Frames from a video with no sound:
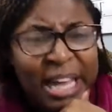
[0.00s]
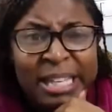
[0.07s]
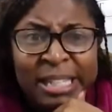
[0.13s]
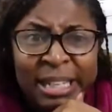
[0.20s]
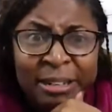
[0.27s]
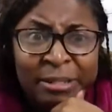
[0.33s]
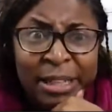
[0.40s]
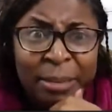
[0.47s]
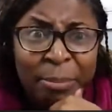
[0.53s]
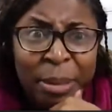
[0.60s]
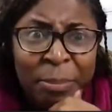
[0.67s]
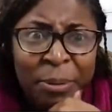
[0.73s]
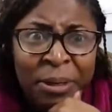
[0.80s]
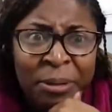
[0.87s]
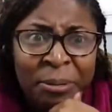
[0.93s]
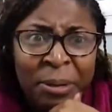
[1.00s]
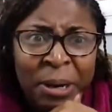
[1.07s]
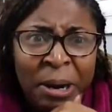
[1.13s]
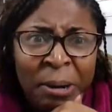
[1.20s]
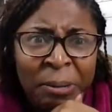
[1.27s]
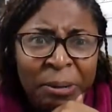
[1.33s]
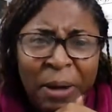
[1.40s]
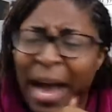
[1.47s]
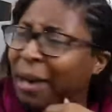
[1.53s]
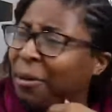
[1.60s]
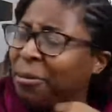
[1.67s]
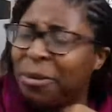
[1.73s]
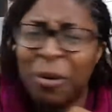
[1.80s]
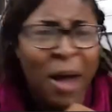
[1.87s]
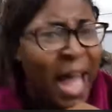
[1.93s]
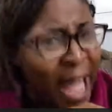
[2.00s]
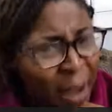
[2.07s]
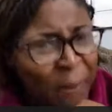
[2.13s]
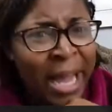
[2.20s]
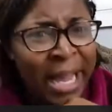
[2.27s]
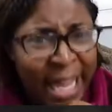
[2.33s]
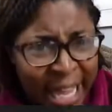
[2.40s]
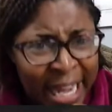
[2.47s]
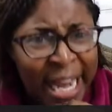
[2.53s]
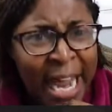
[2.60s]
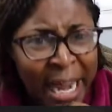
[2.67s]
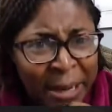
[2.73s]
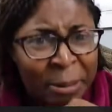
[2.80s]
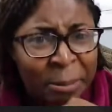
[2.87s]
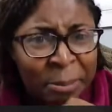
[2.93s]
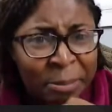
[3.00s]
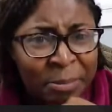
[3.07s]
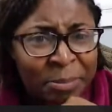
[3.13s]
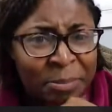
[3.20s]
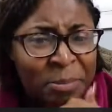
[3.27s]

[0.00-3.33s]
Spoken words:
Sounds like me putting on a girdle. I don't know how I get in them,